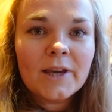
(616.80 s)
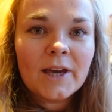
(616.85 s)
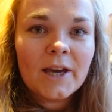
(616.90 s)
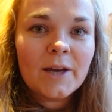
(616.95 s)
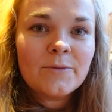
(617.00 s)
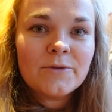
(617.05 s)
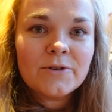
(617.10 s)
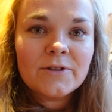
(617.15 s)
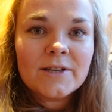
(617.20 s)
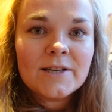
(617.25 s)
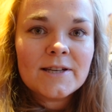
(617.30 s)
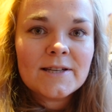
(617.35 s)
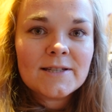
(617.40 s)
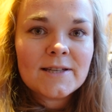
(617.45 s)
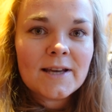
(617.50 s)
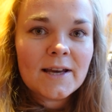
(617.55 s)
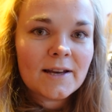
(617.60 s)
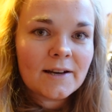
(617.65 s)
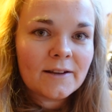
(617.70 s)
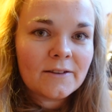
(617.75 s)
Came to this
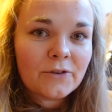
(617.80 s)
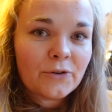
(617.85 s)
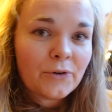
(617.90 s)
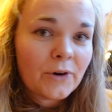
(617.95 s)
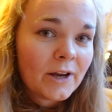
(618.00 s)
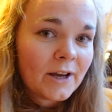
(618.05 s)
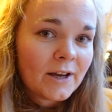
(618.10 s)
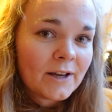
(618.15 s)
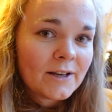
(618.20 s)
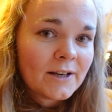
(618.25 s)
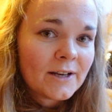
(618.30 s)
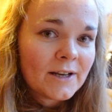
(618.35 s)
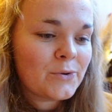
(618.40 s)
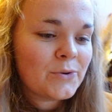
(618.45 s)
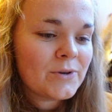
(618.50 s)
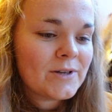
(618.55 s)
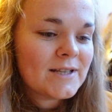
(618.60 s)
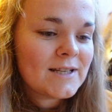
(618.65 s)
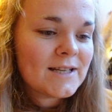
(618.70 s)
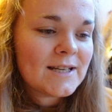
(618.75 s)
Eritrean
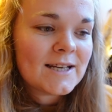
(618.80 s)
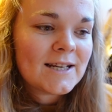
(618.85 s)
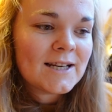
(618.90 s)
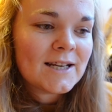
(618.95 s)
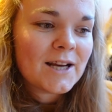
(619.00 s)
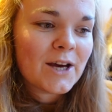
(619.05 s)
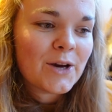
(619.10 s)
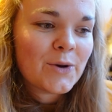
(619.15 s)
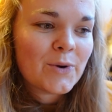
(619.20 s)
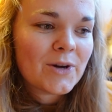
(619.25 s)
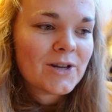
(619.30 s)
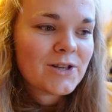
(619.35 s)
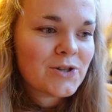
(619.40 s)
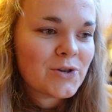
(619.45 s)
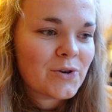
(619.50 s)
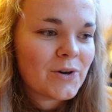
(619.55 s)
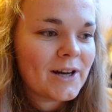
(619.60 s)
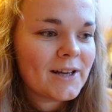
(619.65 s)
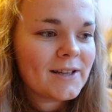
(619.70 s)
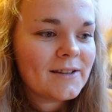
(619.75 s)
cuisine
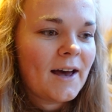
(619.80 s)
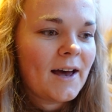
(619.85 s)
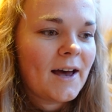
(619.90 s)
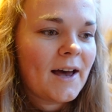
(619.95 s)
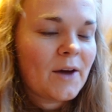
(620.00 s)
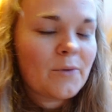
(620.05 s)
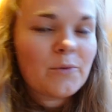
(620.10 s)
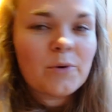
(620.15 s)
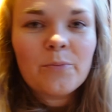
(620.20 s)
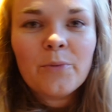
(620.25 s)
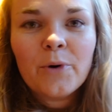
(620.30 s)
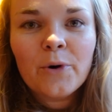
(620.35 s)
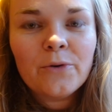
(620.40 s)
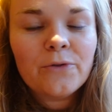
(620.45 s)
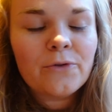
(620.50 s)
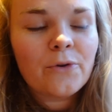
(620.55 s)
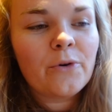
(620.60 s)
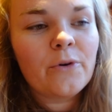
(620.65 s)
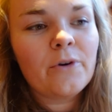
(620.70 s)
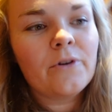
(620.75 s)
restaurant, and we
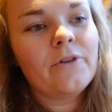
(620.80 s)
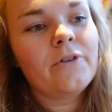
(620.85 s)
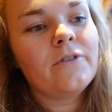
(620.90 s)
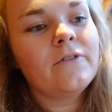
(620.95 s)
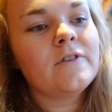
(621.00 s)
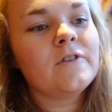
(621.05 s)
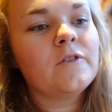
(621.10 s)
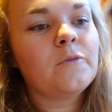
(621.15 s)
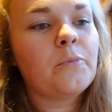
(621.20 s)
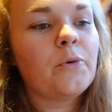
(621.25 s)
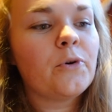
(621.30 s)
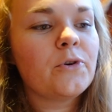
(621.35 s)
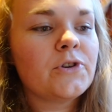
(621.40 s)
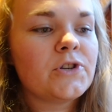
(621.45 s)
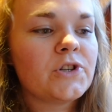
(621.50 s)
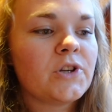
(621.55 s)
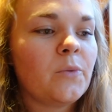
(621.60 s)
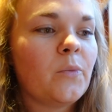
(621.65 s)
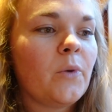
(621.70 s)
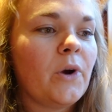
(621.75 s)
both ordered this
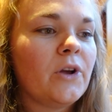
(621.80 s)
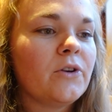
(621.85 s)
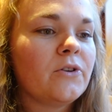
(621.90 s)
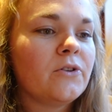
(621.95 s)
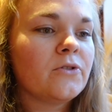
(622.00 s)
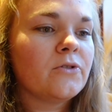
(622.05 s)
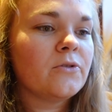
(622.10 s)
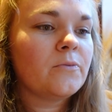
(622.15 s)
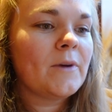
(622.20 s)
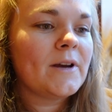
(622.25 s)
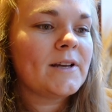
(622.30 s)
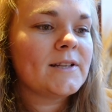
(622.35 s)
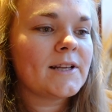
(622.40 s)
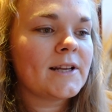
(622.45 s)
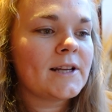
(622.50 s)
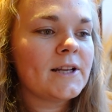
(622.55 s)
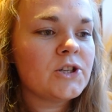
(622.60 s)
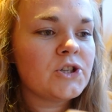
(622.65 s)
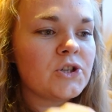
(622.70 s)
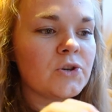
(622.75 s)
portion where you could
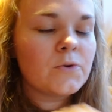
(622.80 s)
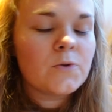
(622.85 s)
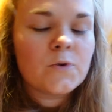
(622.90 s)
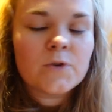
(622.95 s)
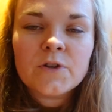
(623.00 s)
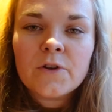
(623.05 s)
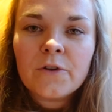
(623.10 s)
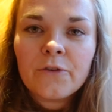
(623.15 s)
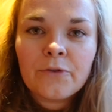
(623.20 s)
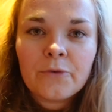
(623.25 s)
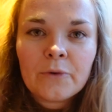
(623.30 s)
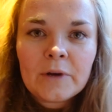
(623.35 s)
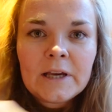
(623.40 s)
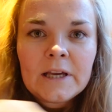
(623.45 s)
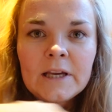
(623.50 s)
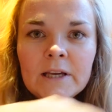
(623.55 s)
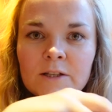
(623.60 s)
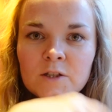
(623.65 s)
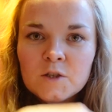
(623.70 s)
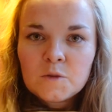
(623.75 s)
basically choose
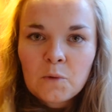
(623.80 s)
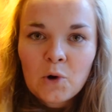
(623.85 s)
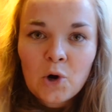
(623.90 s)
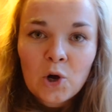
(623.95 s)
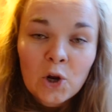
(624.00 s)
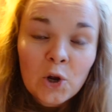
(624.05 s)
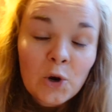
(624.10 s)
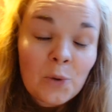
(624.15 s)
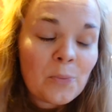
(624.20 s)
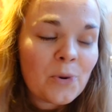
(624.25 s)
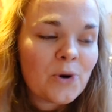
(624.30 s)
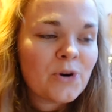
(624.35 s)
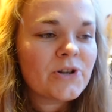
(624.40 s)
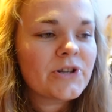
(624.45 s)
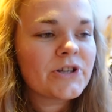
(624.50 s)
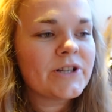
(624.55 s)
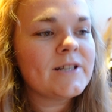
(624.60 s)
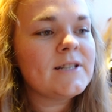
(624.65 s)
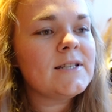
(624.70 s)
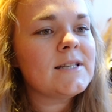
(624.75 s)
three smaller
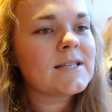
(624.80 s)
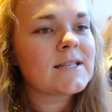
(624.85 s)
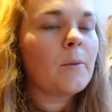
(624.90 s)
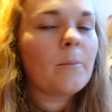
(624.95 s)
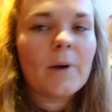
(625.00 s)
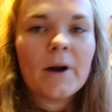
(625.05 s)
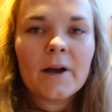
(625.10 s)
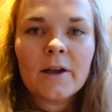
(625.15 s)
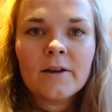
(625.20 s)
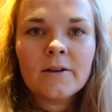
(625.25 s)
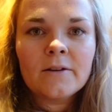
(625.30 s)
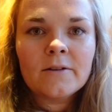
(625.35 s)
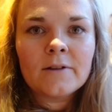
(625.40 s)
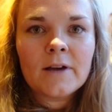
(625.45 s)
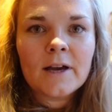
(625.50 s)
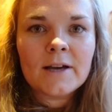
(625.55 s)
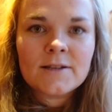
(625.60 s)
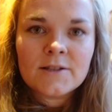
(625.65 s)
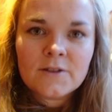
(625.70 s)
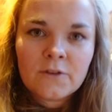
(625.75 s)
portions. Mine
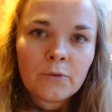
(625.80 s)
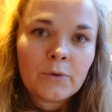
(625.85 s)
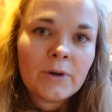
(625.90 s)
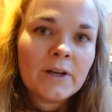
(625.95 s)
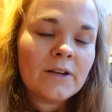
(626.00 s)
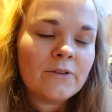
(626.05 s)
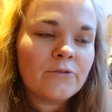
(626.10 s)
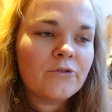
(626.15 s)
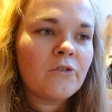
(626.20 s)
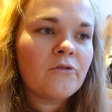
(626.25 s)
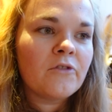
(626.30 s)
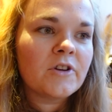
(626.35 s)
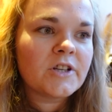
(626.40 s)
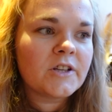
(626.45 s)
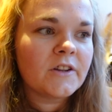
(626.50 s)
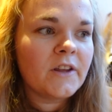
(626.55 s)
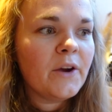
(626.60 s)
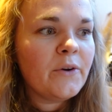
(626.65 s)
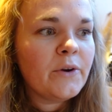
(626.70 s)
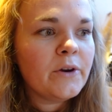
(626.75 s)
has three different
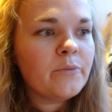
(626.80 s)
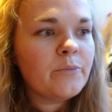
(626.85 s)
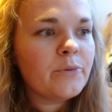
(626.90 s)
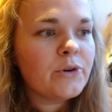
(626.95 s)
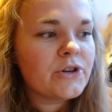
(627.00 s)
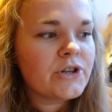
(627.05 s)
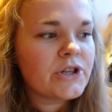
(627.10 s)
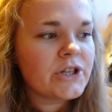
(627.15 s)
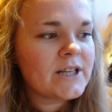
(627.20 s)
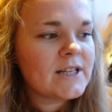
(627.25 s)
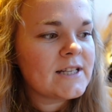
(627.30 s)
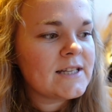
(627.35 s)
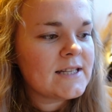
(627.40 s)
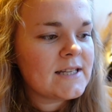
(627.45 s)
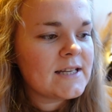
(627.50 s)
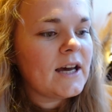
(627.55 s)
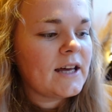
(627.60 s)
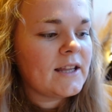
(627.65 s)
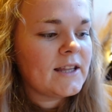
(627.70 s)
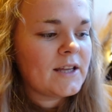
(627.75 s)
vegetarian portions,
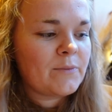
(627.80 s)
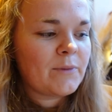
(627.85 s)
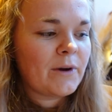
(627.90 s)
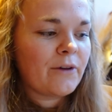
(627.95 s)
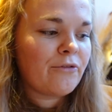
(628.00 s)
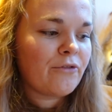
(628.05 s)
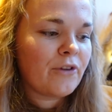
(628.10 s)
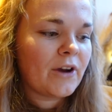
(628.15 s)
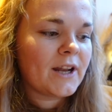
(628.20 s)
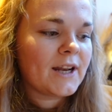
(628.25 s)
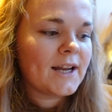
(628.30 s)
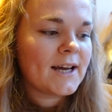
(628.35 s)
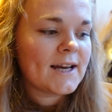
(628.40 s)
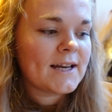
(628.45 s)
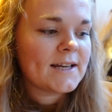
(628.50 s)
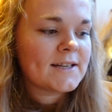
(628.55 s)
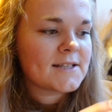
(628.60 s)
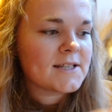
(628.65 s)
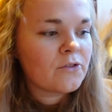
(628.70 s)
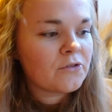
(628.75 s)
and then my friend
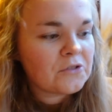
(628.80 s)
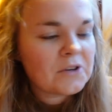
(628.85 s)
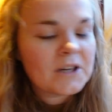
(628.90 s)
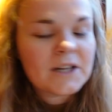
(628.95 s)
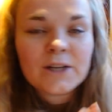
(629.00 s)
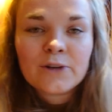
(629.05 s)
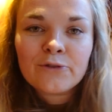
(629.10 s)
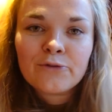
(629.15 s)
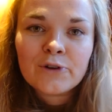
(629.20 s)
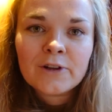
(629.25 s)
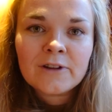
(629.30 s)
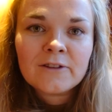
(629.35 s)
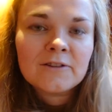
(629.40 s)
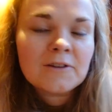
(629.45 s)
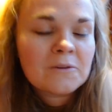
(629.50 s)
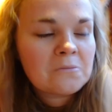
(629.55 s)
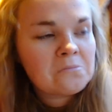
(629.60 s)
has three different